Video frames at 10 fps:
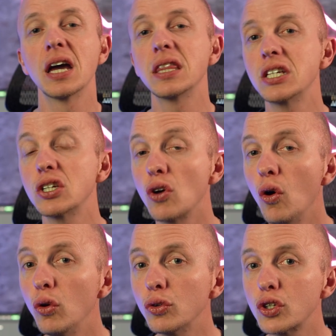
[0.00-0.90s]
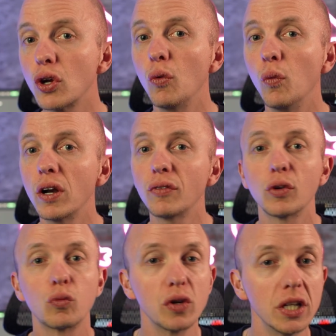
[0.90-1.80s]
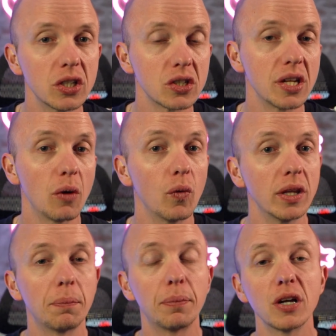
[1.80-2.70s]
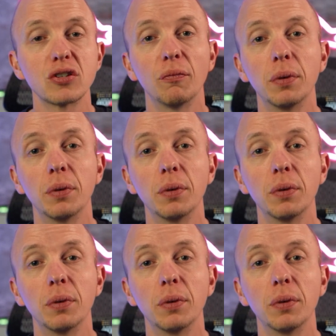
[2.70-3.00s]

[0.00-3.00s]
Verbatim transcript: and this is also one of the reasons that when the price of